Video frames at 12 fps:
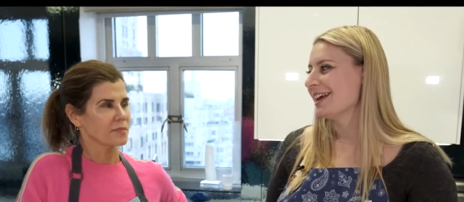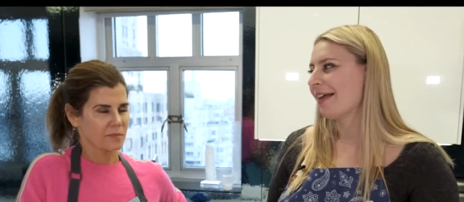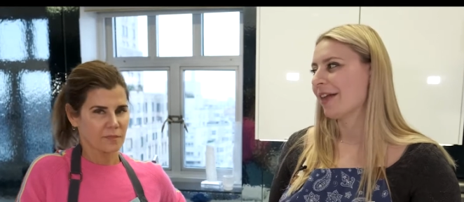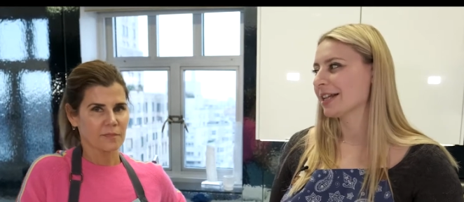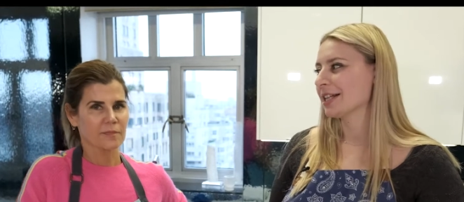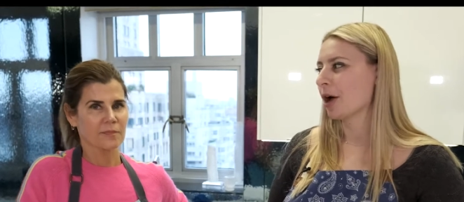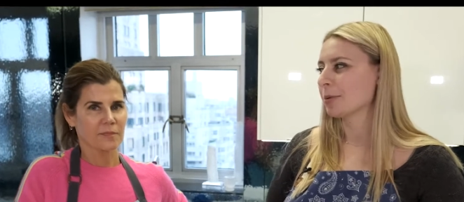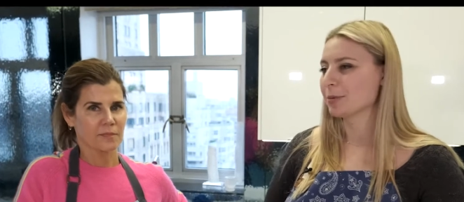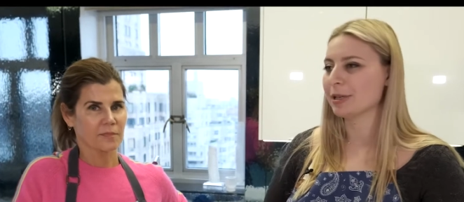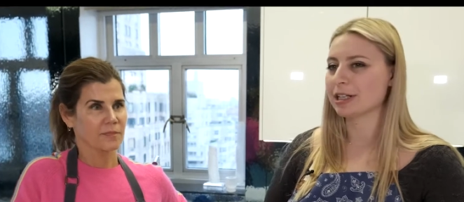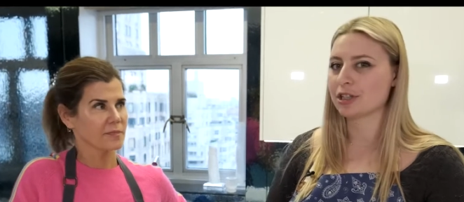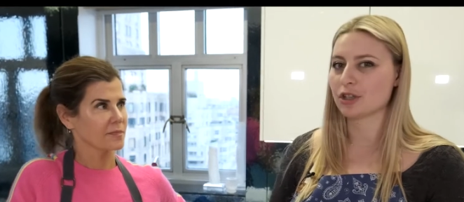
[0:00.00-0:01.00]
Speaker 1: And that's helped
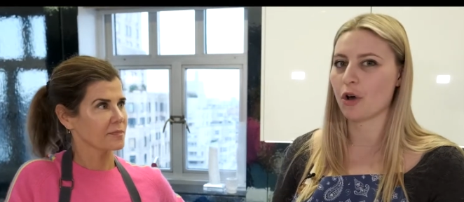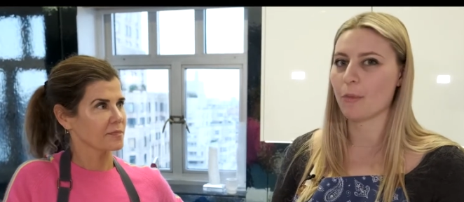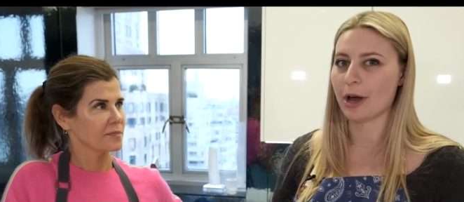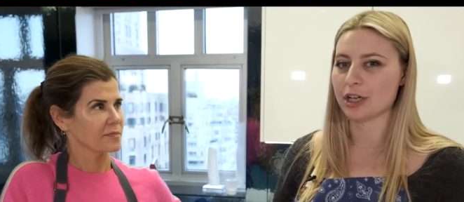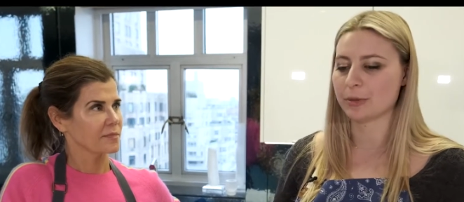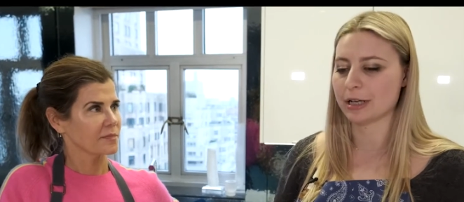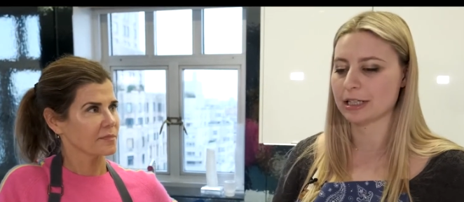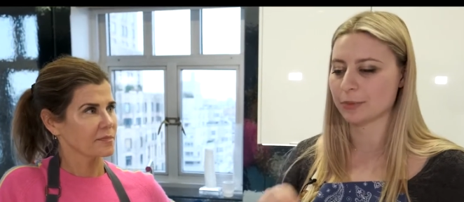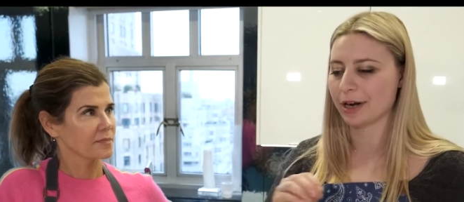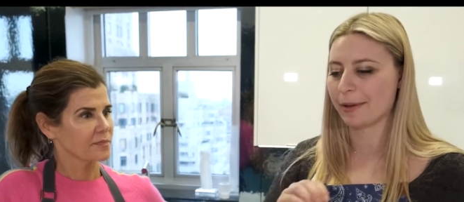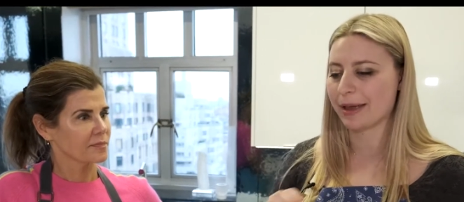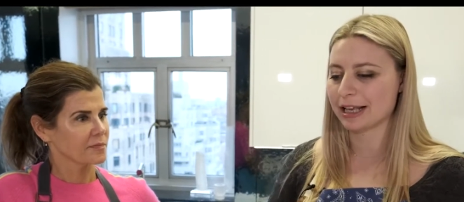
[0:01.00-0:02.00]
me so much because when
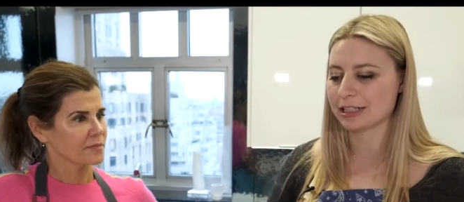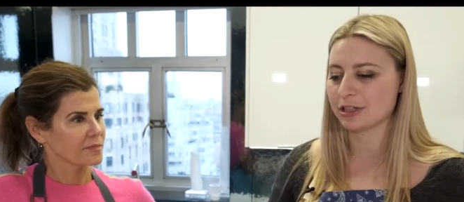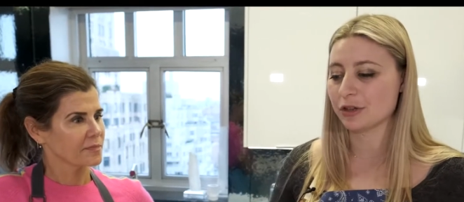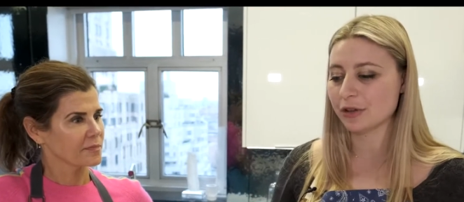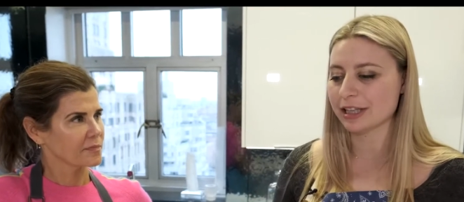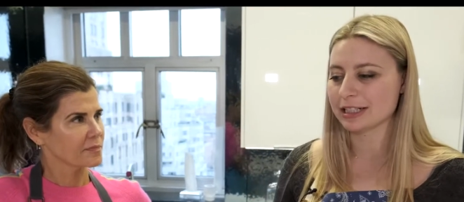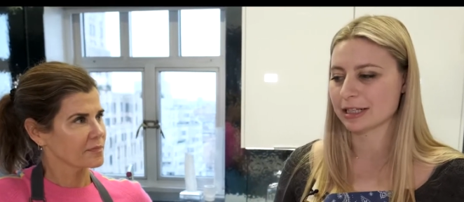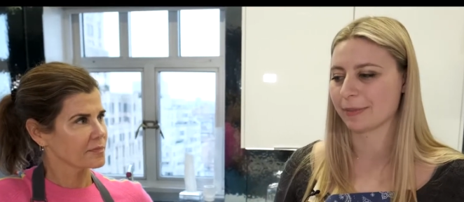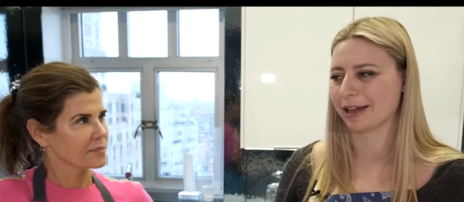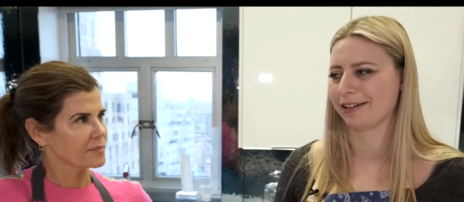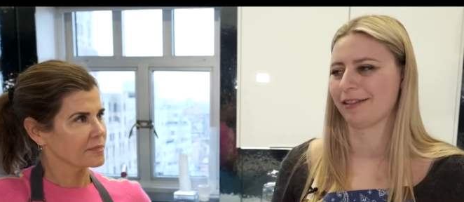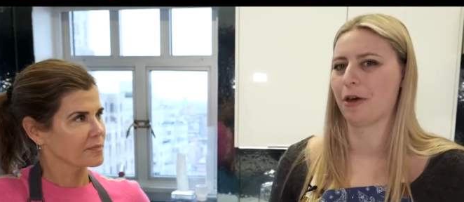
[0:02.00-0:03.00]
I make a to-do list, I'm
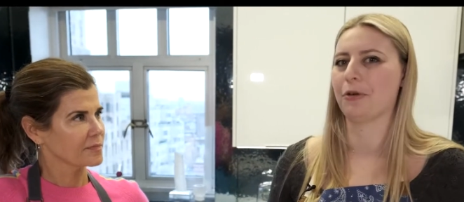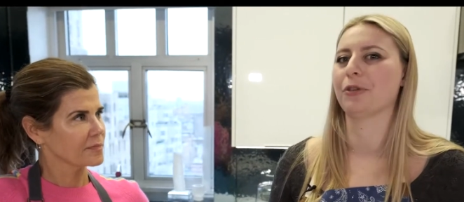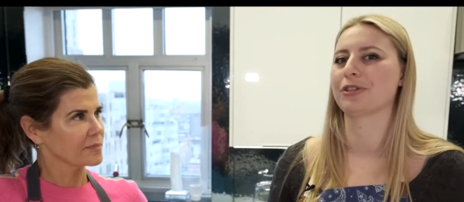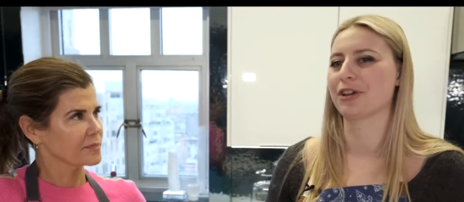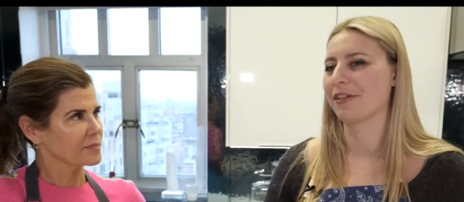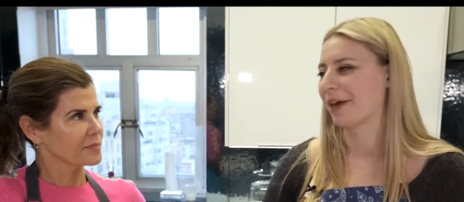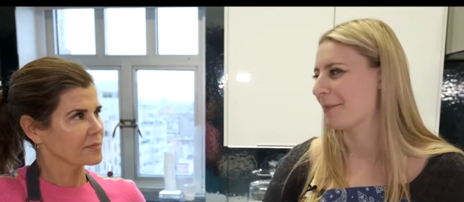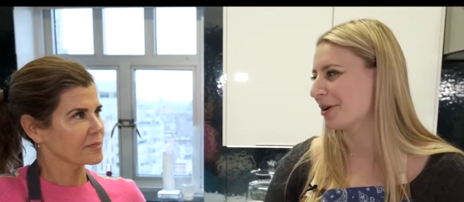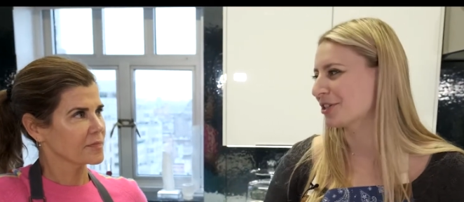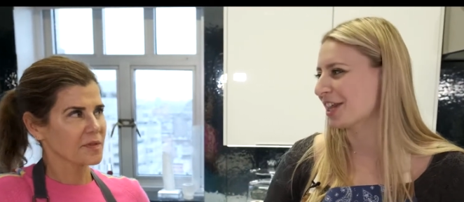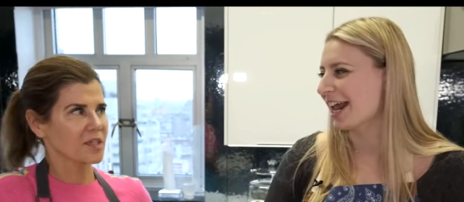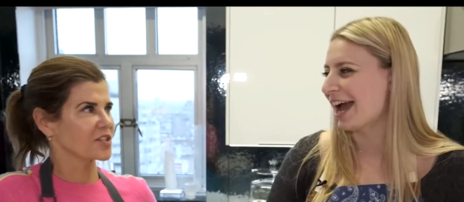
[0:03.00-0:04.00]
like, oh, there's not that much
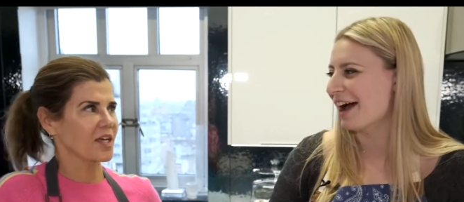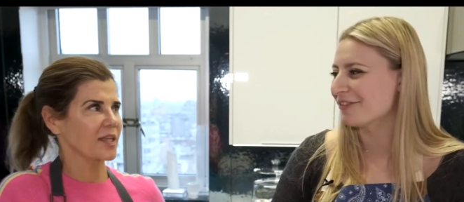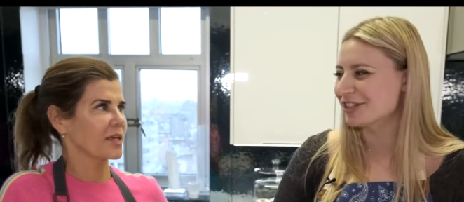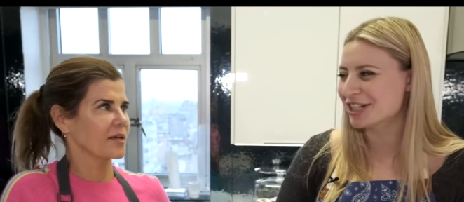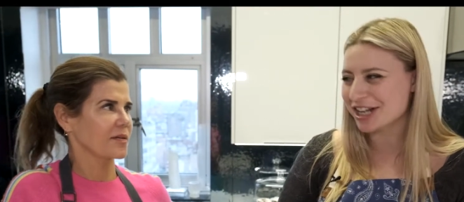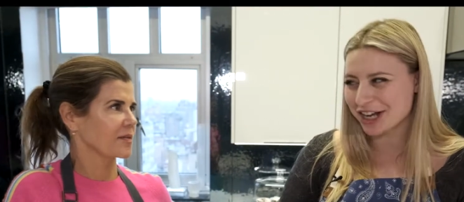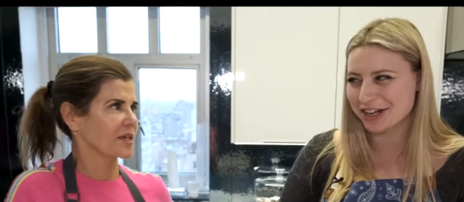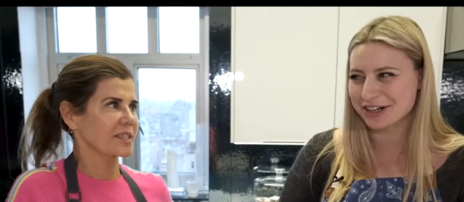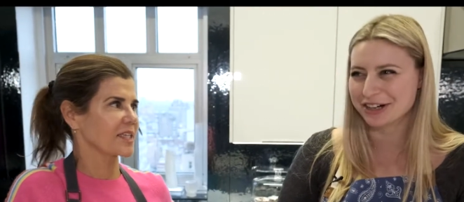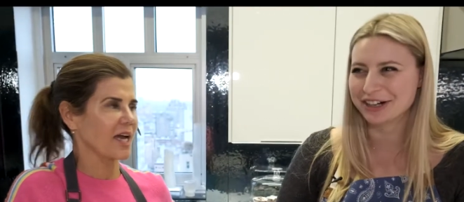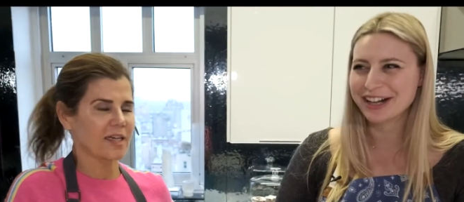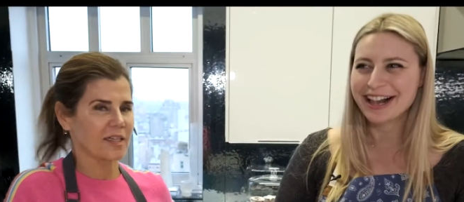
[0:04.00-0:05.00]
that I have to do.
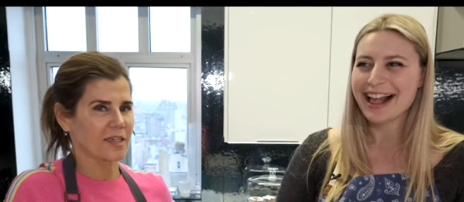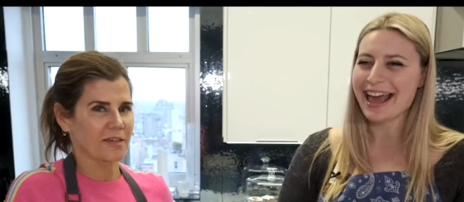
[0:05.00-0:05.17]
Exactly.